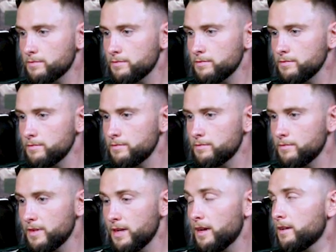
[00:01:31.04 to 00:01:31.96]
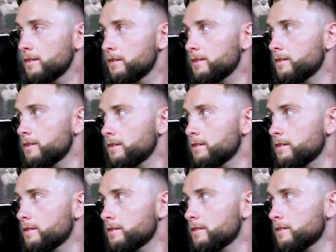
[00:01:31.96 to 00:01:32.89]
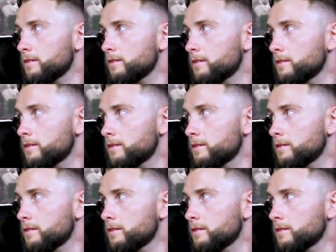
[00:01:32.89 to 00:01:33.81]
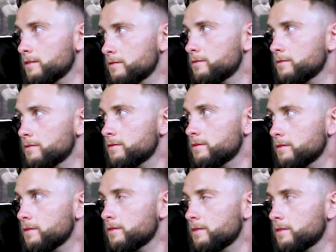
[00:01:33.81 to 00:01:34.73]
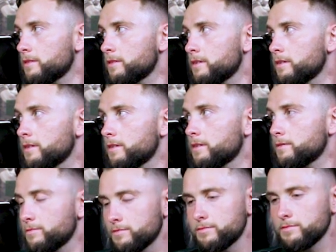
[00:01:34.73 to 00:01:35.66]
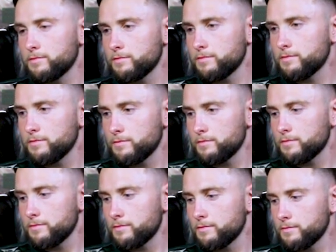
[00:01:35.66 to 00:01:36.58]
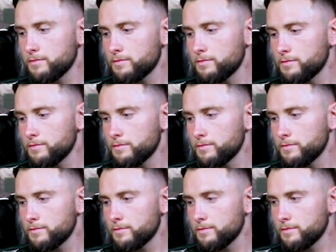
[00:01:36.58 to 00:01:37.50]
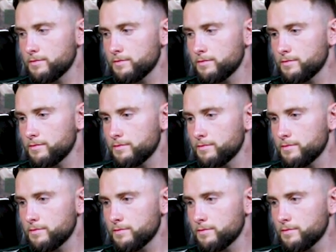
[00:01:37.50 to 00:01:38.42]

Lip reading: [no speech]